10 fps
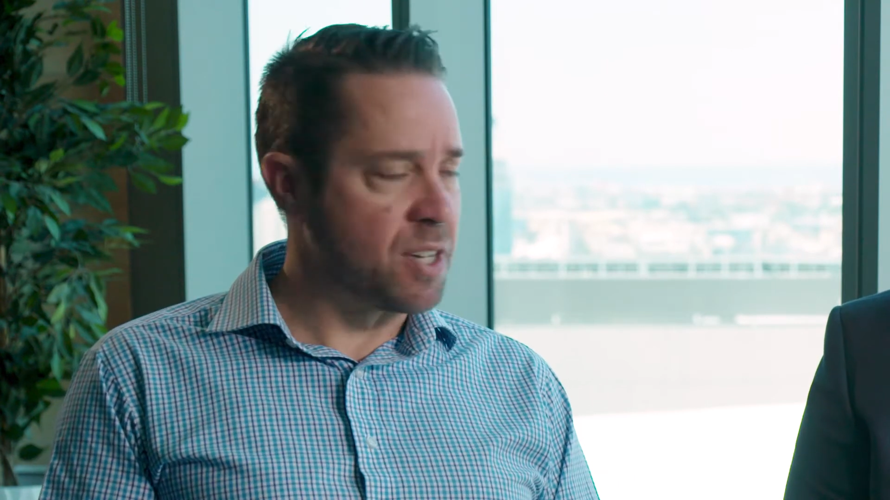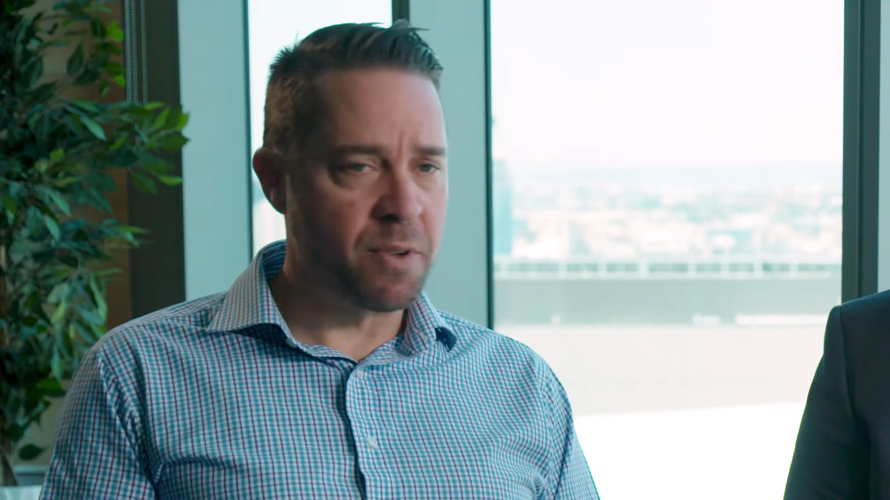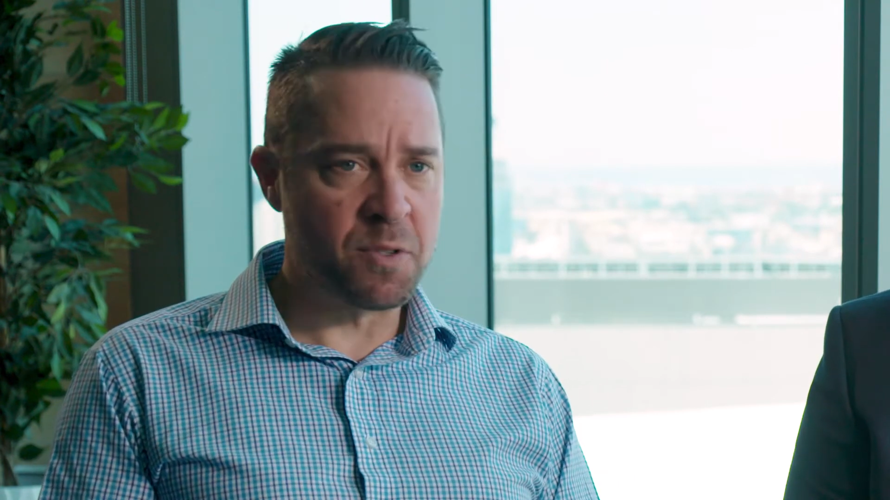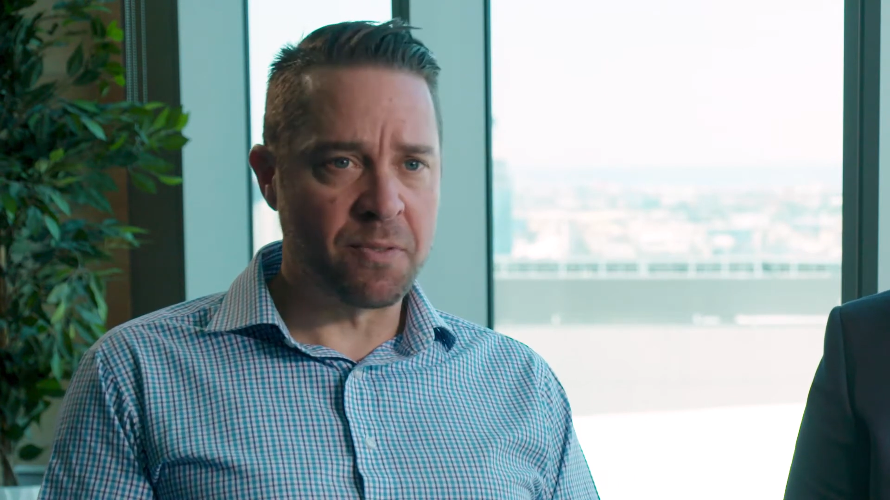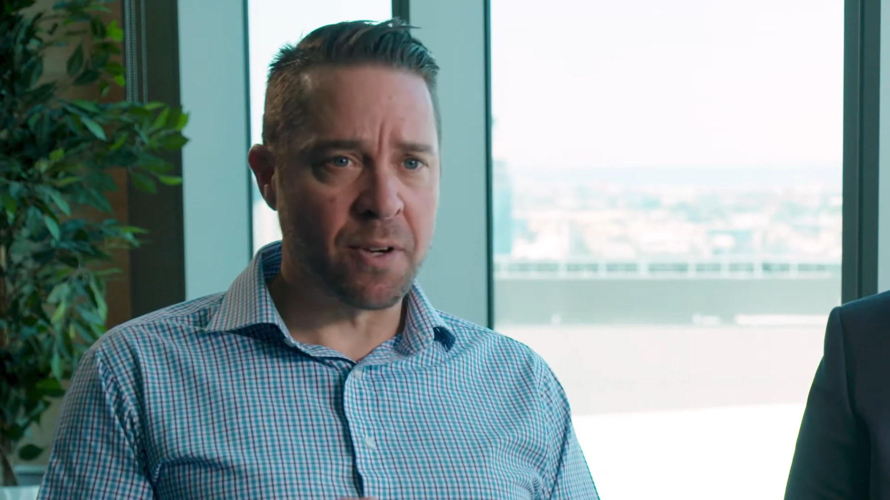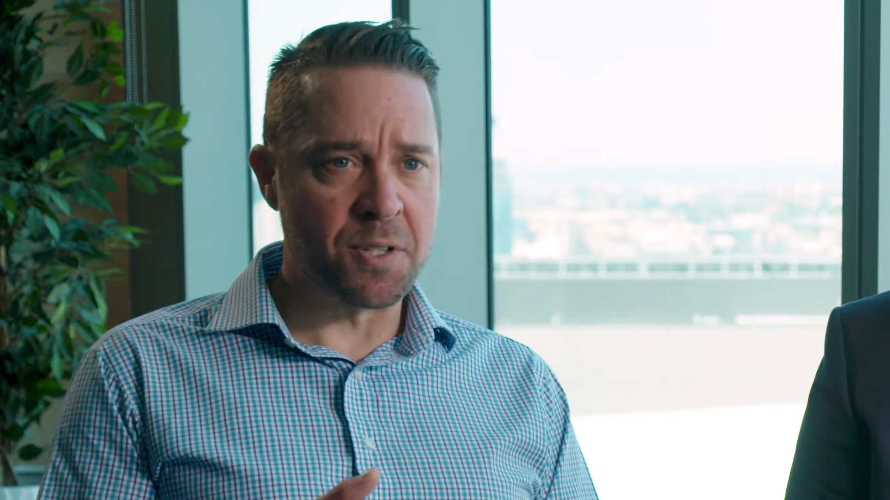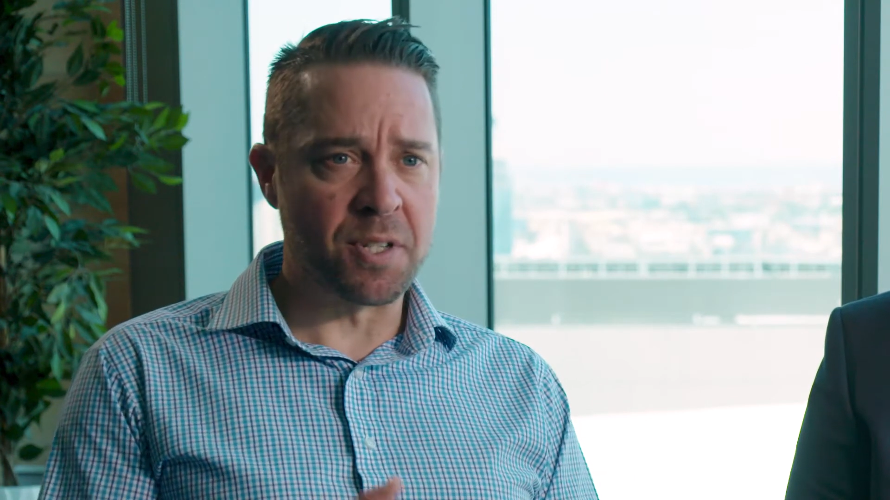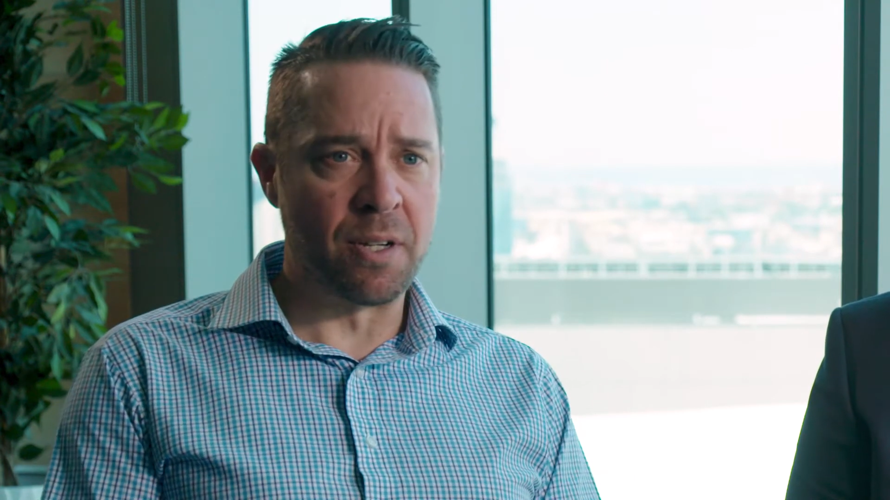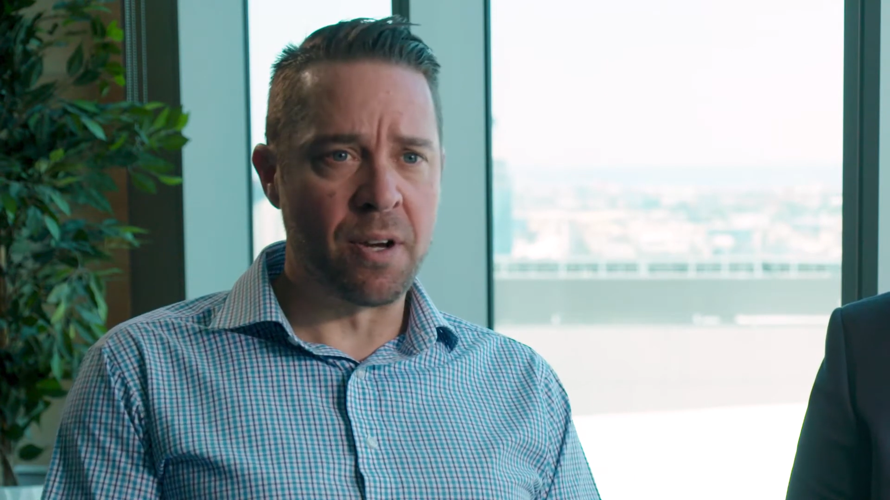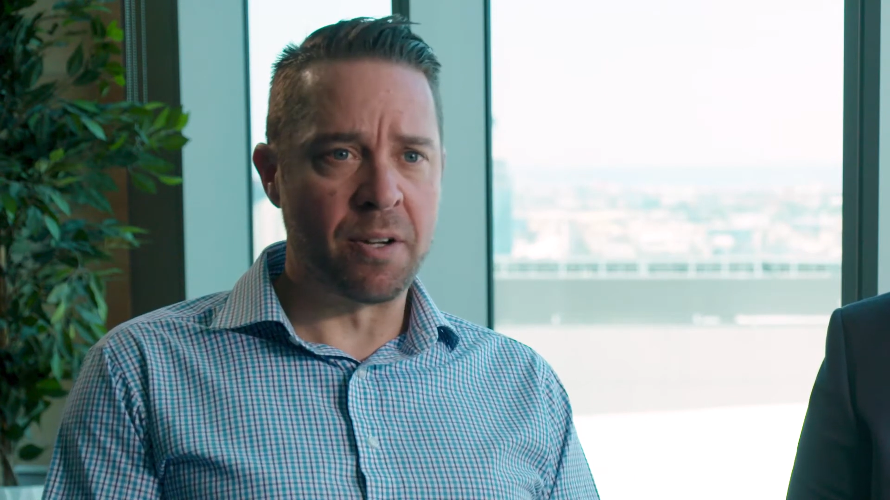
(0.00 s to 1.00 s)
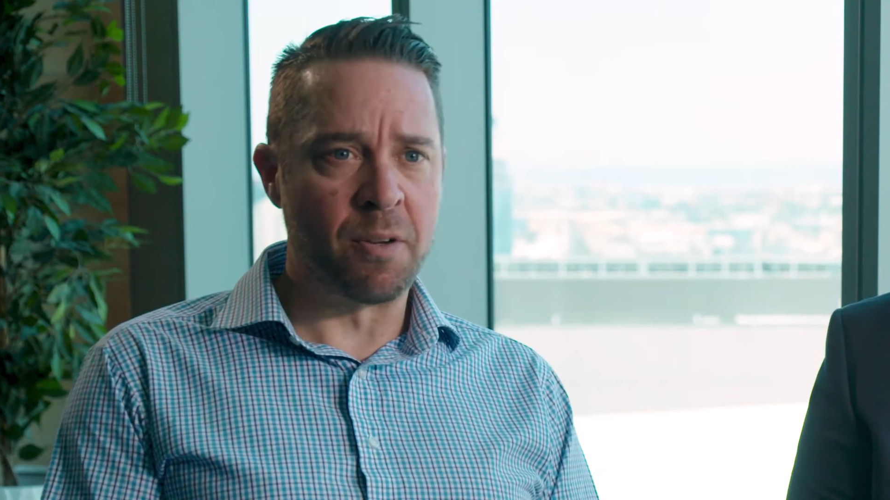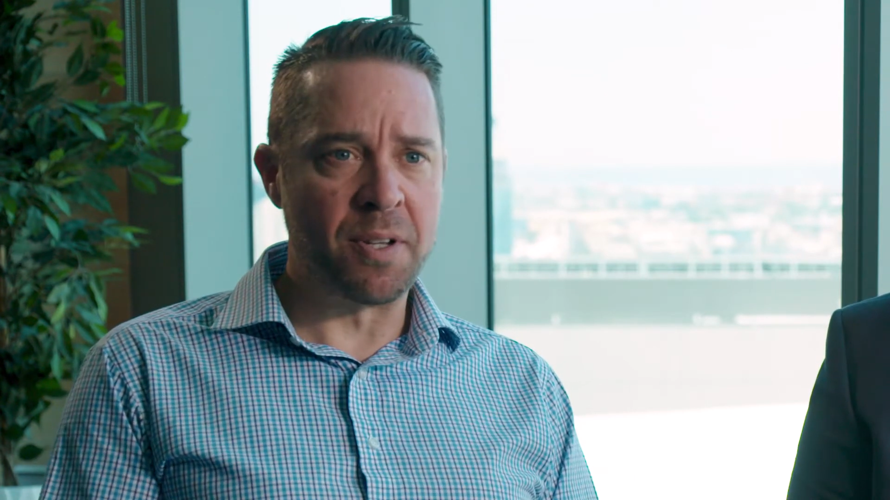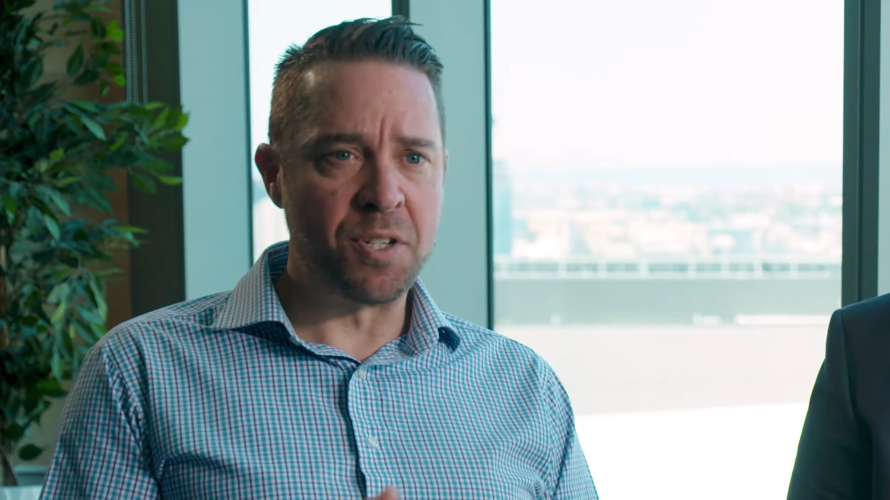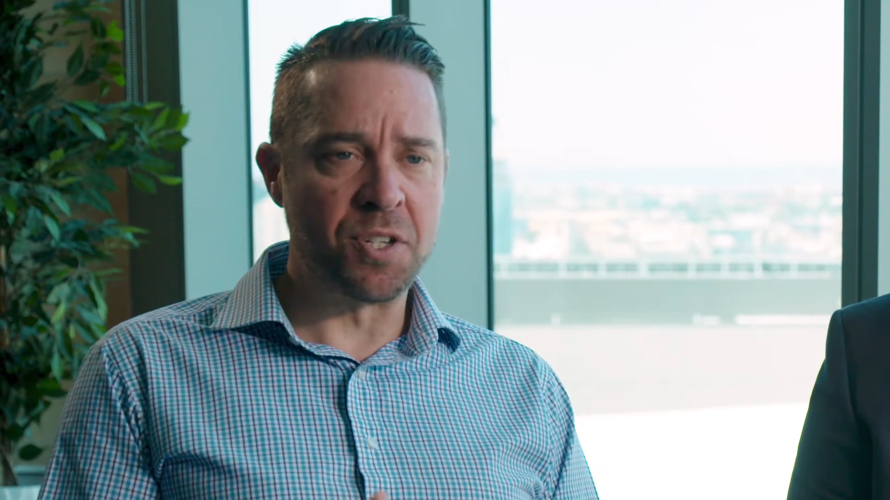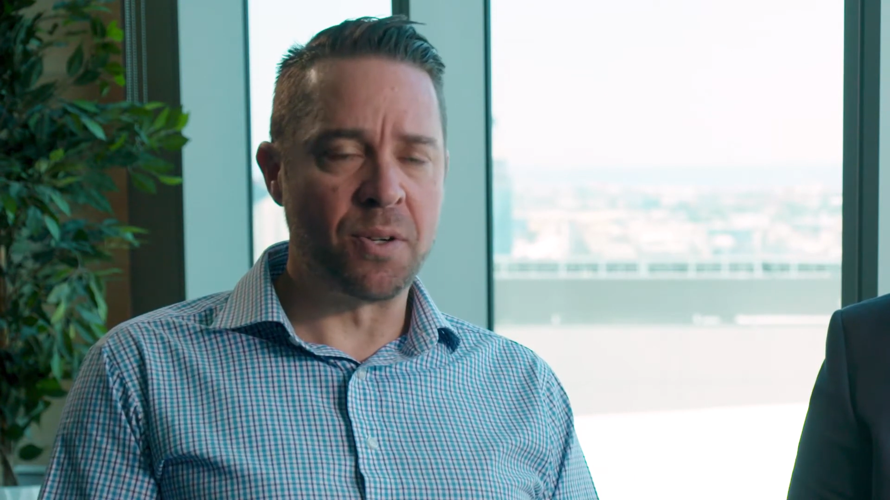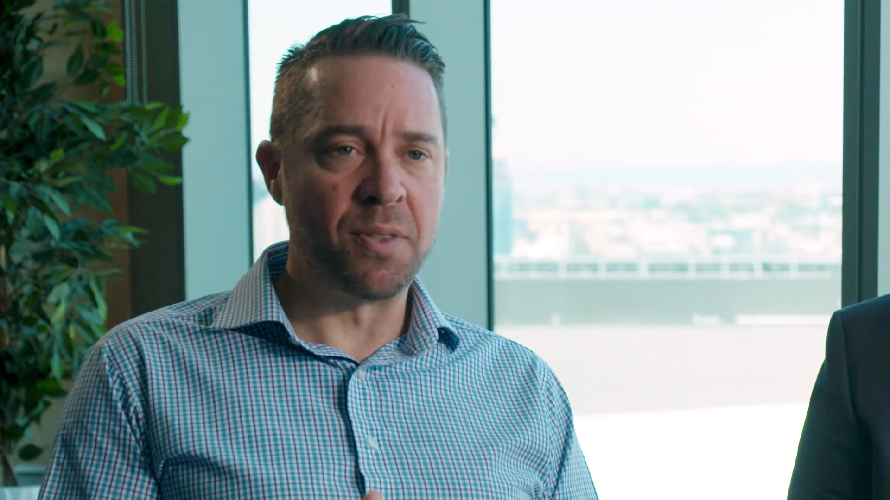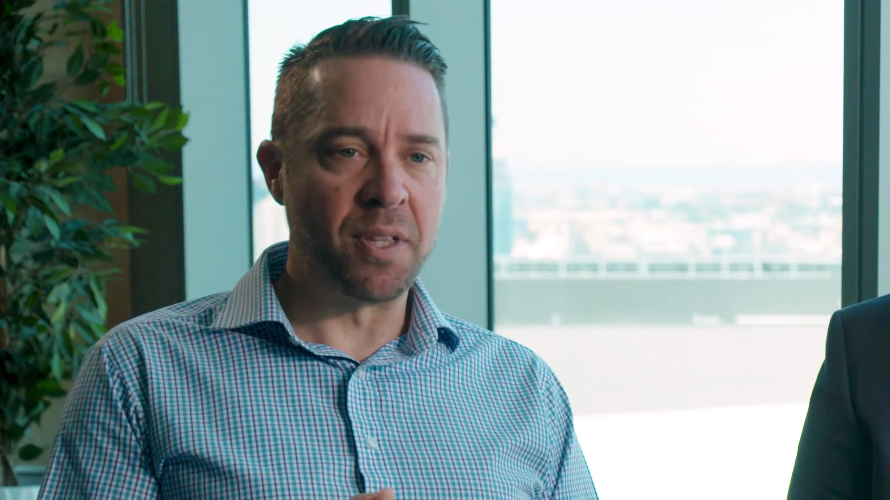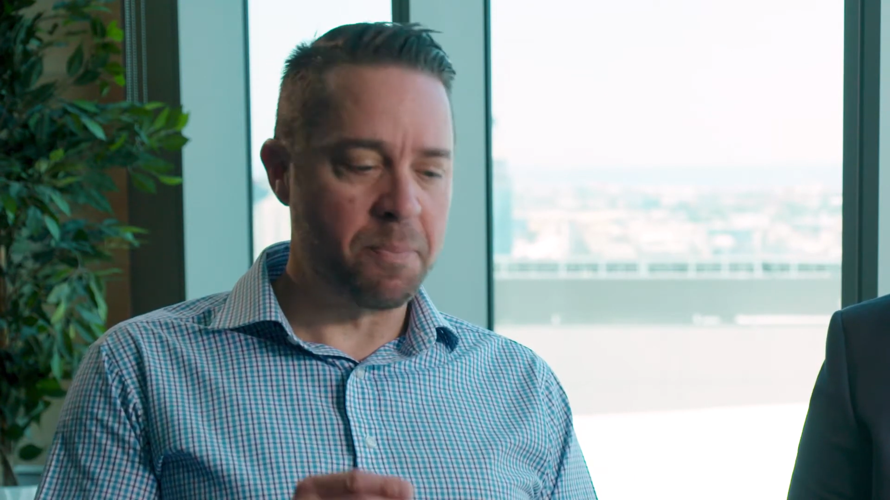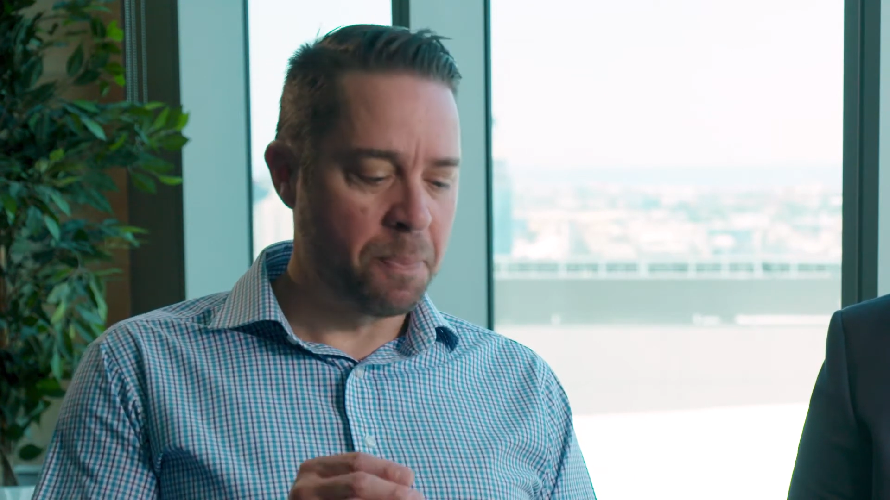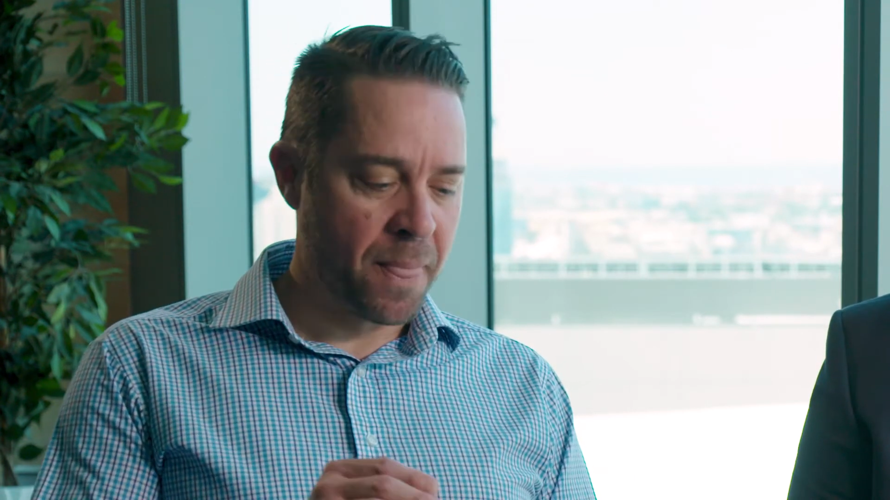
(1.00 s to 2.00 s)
we've focused a lot on ensuring that